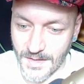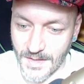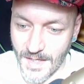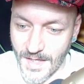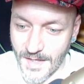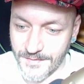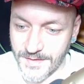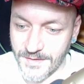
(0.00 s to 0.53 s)

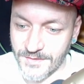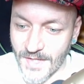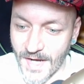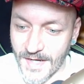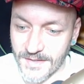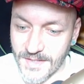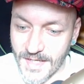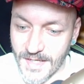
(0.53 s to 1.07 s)
And the
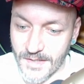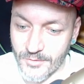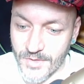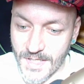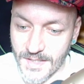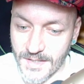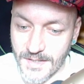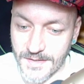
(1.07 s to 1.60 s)
dark
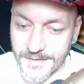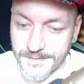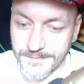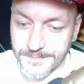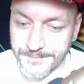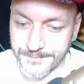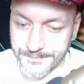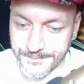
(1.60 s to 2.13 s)
area here
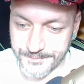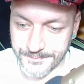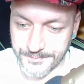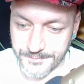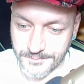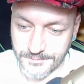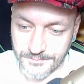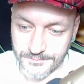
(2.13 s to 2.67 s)

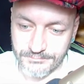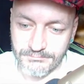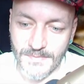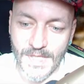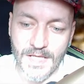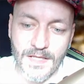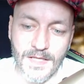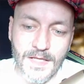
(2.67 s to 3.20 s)

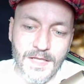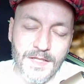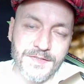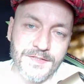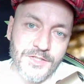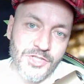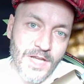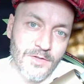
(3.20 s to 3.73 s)
is
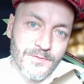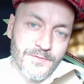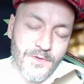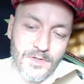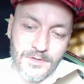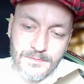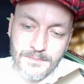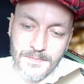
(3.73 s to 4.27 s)
the shadow
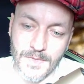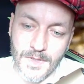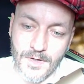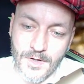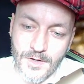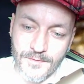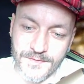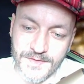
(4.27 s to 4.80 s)
fall
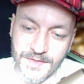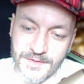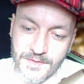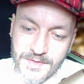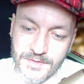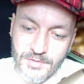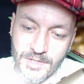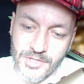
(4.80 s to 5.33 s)
of this
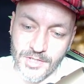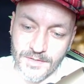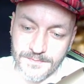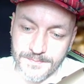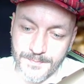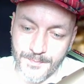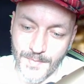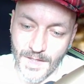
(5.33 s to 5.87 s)
construction.
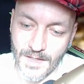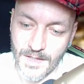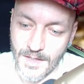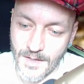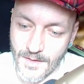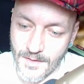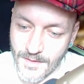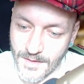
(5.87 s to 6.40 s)

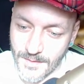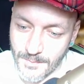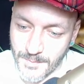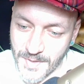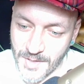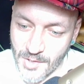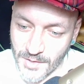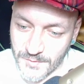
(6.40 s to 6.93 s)

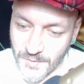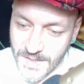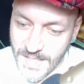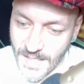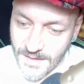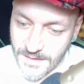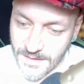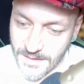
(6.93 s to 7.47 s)
Because we
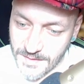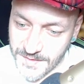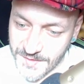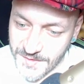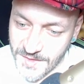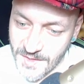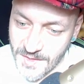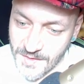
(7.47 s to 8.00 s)
can
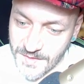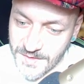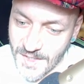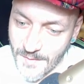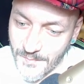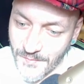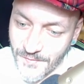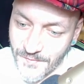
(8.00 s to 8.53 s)
see
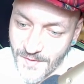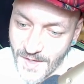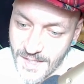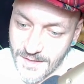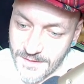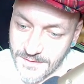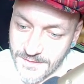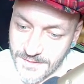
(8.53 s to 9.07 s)
some
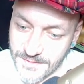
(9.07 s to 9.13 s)
faded